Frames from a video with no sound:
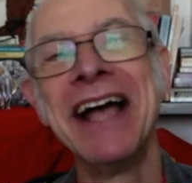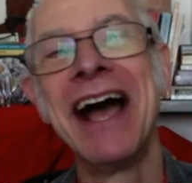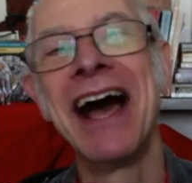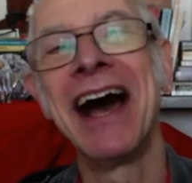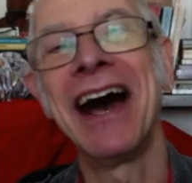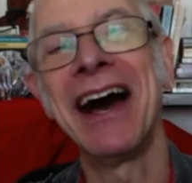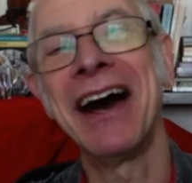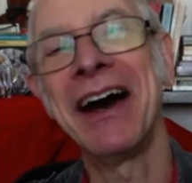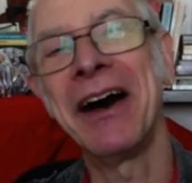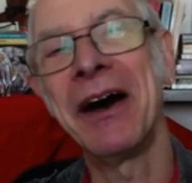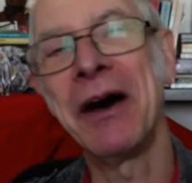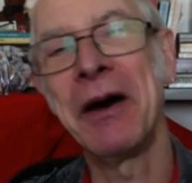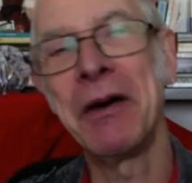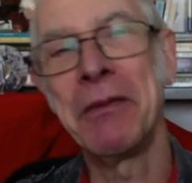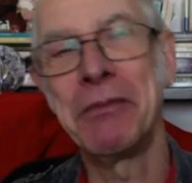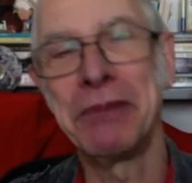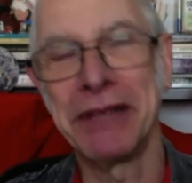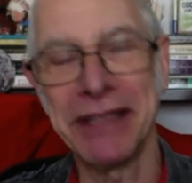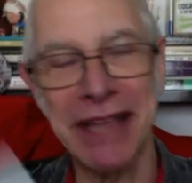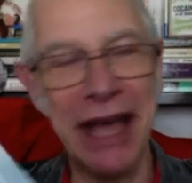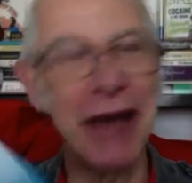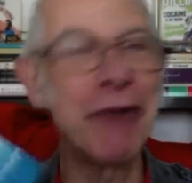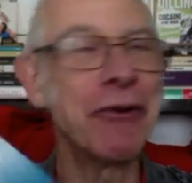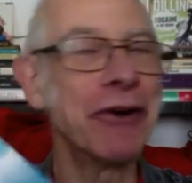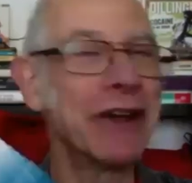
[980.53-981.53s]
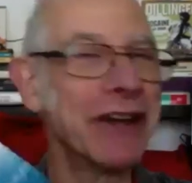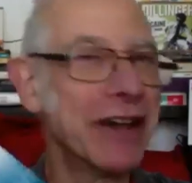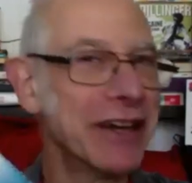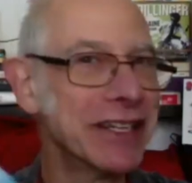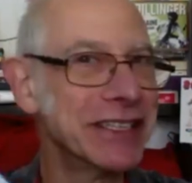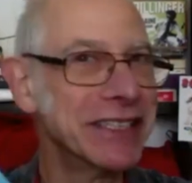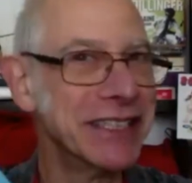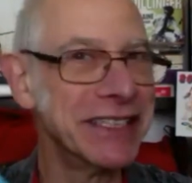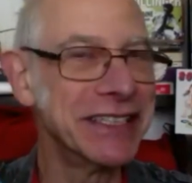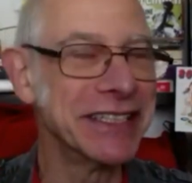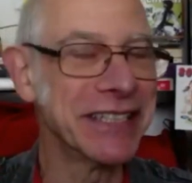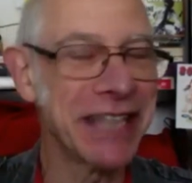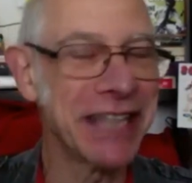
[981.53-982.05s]
But that one I
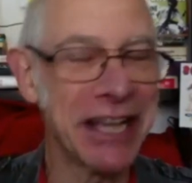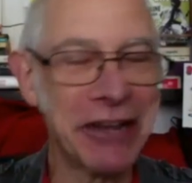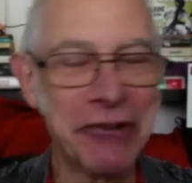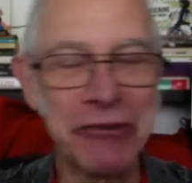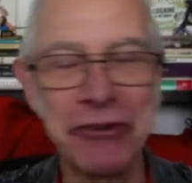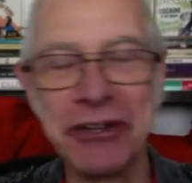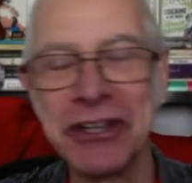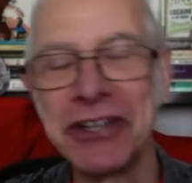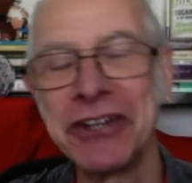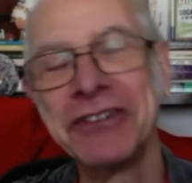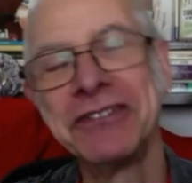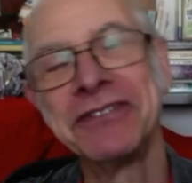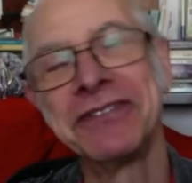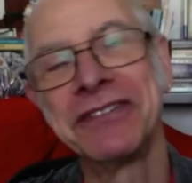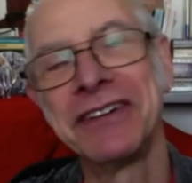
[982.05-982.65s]
didn't get rid of,